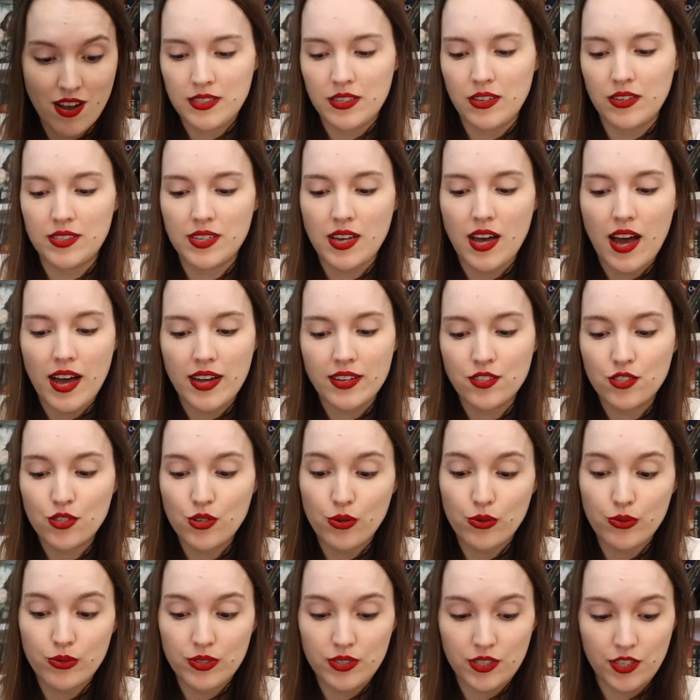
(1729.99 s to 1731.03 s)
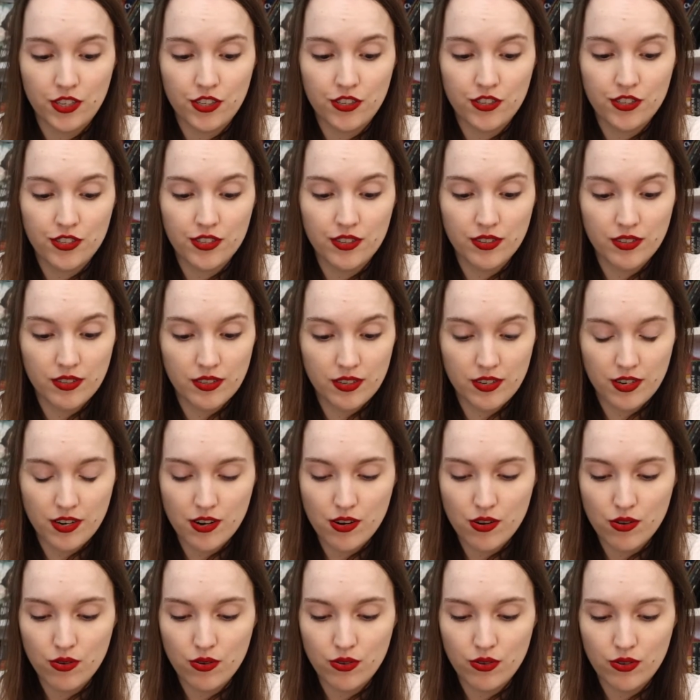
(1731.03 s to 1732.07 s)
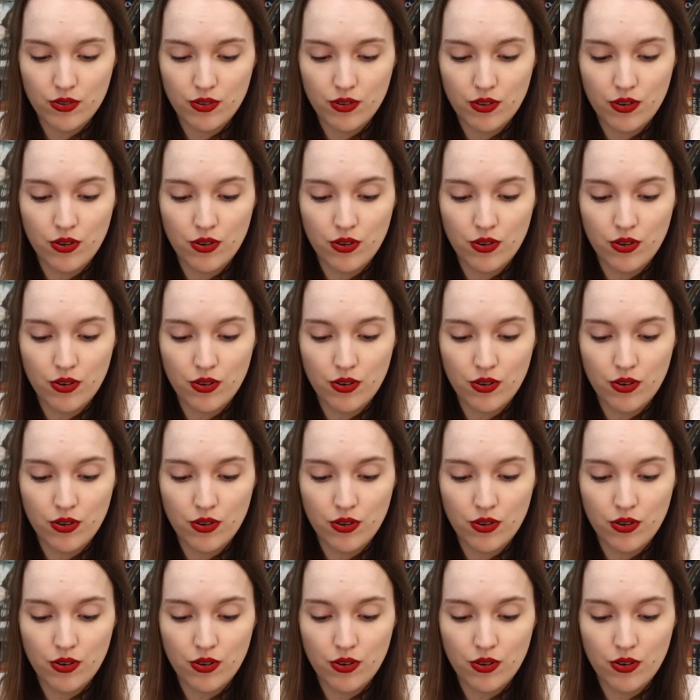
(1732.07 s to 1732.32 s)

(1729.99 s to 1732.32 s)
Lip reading: So it's a high school senior girl